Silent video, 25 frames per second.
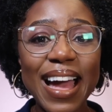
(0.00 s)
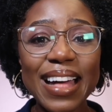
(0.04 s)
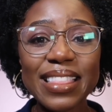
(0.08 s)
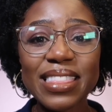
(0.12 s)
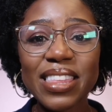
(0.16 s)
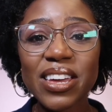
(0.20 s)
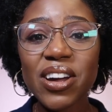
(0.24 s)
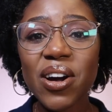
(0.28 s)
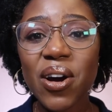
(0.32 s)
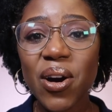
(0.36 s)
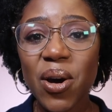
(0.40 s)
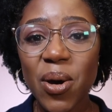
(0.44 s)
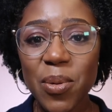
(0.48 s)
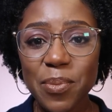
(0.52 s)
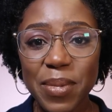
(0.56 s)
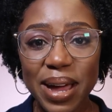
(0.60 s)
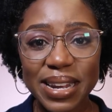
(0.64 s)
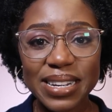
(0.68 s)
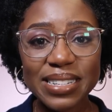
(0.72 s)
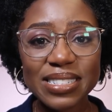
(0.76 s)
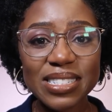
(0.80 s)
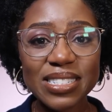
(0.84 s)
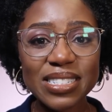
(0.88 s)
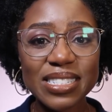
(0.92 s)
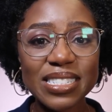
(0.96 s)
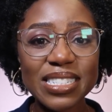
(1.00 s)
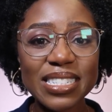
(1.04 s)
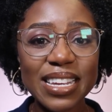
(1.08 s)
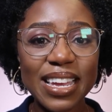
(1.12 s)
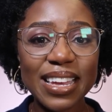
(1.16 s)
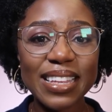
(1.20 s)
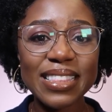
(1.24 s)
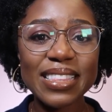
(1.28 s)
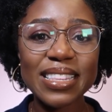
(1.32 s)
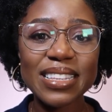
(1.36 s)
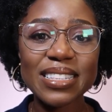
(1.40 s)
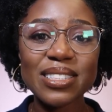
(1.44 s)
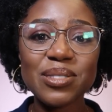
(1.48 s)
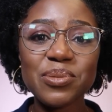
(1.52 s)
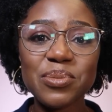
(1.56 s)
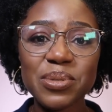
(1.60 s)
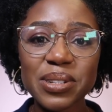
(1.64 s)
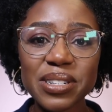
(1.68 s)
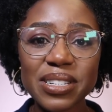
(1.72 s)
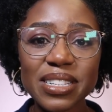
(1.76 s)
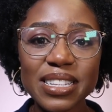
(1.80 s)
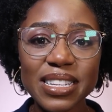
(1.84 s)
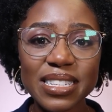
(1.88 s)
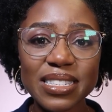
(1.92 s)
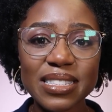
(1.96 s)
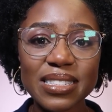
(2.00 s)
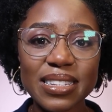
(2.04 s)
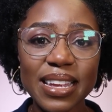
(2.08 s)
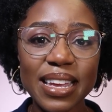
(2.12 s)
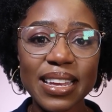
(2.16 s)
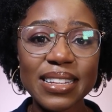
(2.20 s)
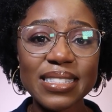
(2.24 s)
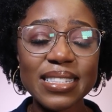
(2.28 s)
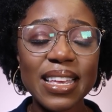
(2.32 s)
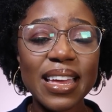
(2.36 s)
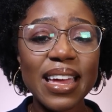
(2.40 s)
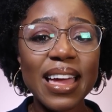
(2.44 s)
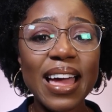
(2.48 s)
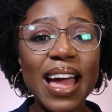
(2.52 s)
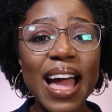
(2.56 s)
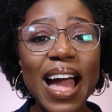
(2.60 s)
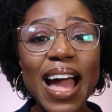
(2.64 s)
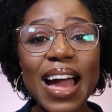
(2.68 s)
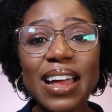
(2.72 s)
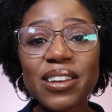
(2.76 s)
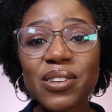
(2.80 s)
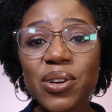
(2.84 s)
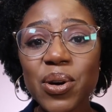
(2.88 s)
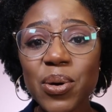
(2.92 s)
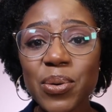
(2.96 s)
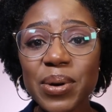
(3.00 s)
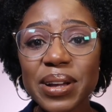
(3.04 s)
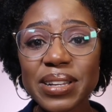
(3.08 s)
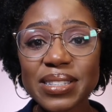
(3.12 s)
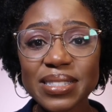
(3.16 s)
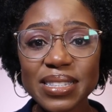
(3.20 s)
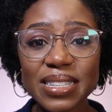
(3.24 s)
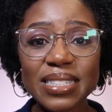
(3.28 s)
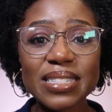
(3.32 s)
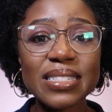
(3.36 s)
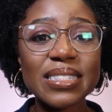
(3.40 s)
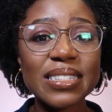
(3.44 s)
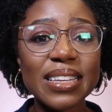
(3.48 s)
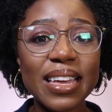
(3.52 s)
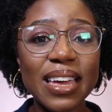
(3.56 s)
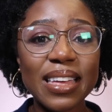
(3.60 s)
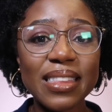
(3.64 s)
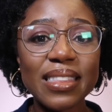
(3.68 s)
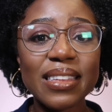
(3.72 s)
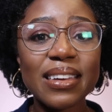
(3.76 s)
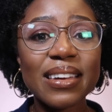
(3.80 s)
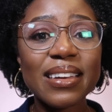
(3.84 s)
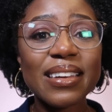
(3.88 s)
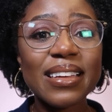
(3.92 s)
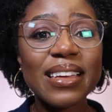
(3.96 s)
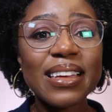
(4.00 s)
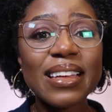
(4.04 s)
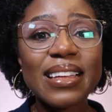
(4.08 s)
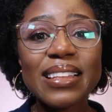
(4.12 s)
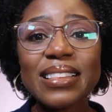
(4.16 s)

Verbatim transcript: And they all manage to share this real estate and coexist together.